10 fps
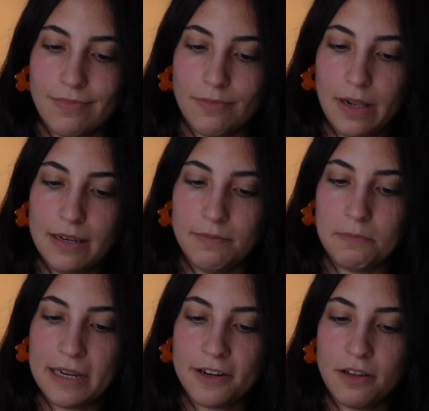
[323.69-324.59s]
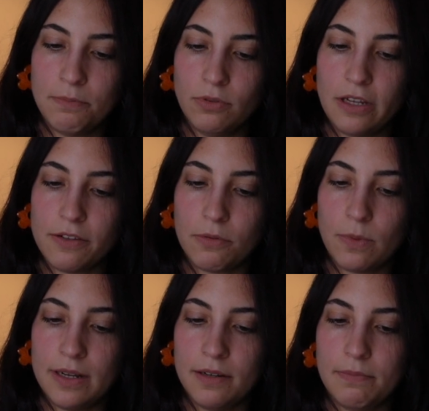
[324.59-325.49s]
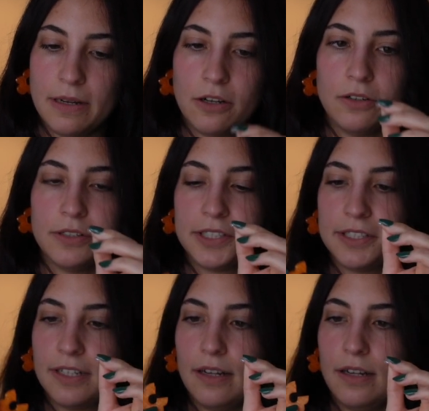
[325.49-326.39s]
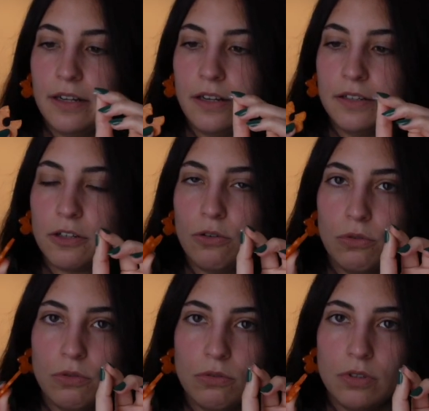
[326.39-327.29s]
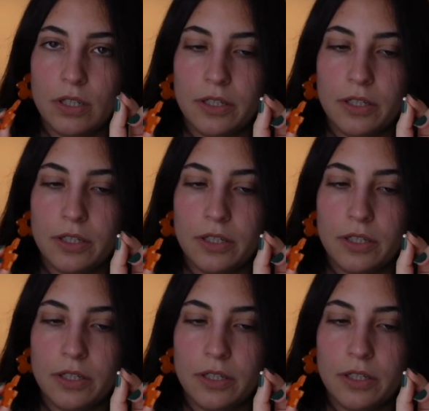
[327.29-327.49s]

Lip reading: Well, I cannot put the other one because the glue